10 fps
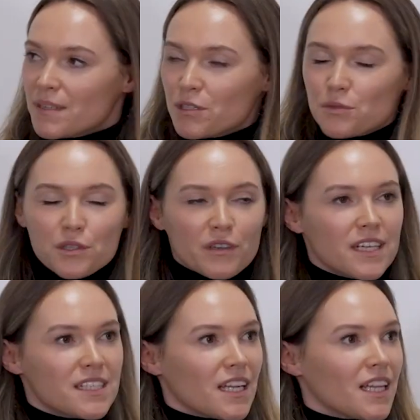similar to what
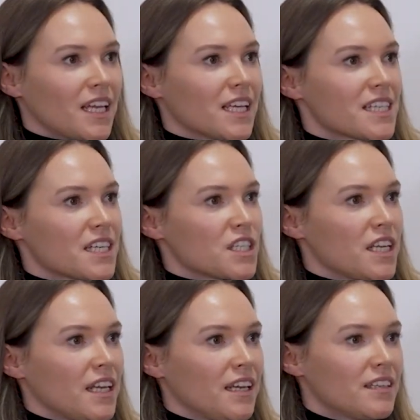Craig said. I think it's
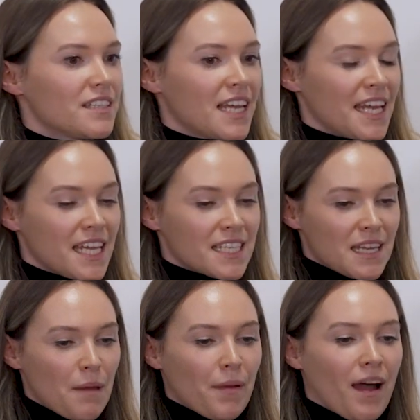actually taking a
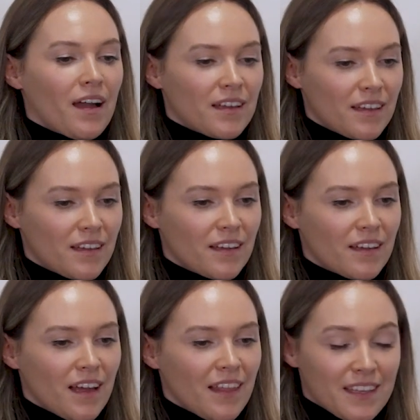step back.
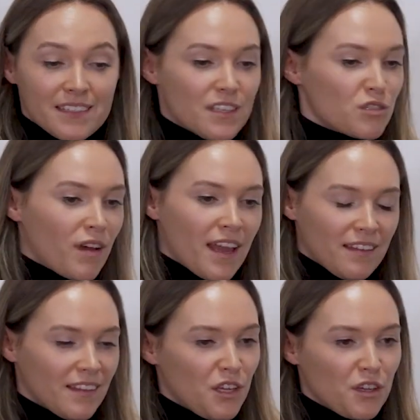I think it's
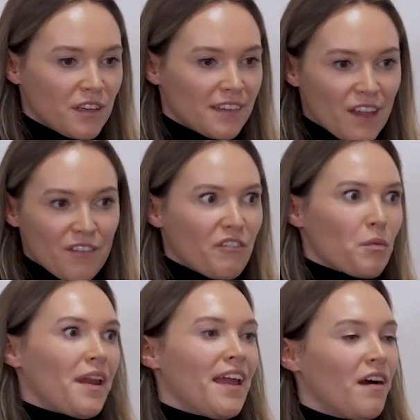great that you could give
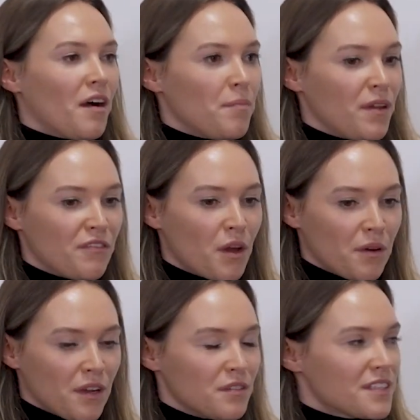everyone AI, but if no
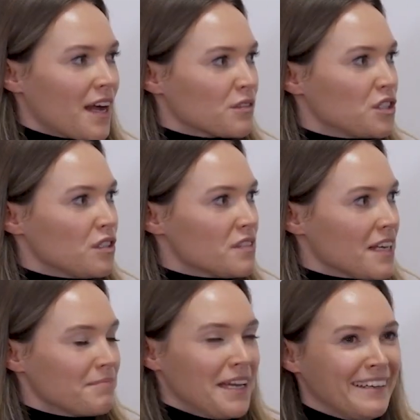one knows how to use
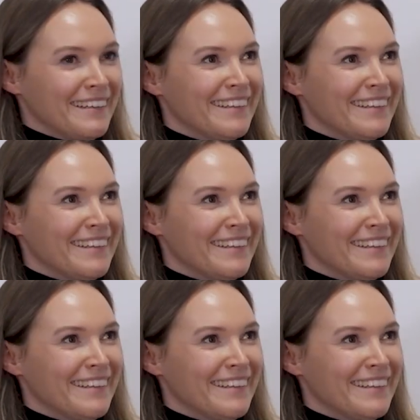it